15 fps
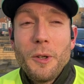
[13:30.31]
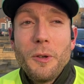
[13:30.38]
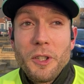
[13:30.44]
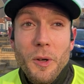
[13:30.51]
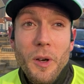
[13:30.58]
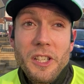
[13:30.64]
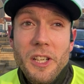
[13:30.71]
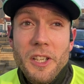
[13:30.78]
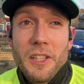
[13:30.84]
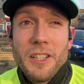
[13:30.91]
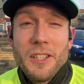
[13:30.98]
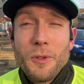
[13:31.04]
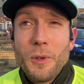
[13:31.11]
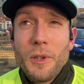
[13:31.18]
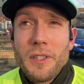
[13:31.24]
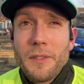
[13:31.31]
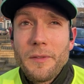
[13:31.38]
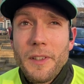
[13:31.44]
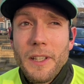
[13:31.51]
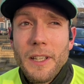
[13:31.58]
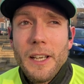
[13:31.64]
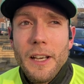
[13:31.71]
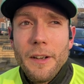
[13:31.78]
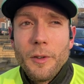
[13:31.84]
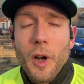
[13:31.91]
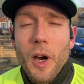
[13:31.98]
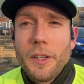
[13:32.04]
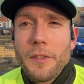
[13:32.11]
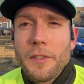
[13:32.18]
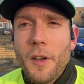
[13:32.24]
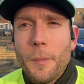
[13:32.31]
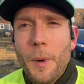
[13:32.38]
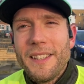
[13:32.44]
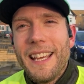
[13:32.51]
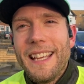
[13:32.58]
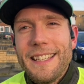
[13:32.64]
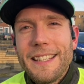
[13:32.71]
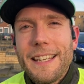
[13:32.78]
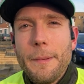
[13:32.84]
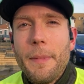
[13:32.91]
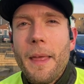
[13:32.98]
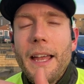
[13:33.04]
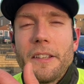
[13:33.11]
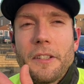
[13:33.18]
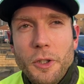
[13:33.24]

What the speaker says: a shoe actually I did enjoy using for a variety of stuff, but I tend to keep that to